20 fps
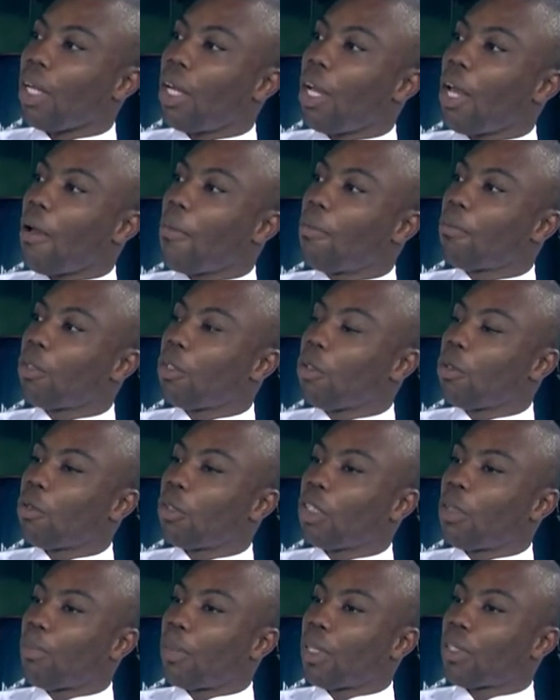um, no,
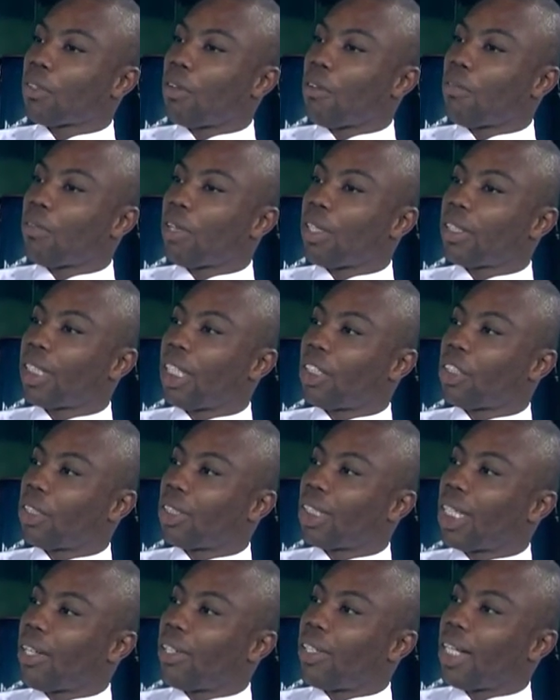the press conference that John
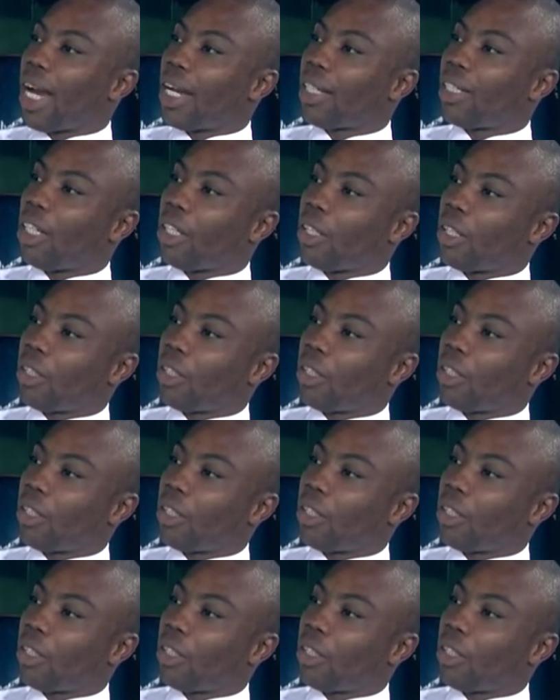Kerry had in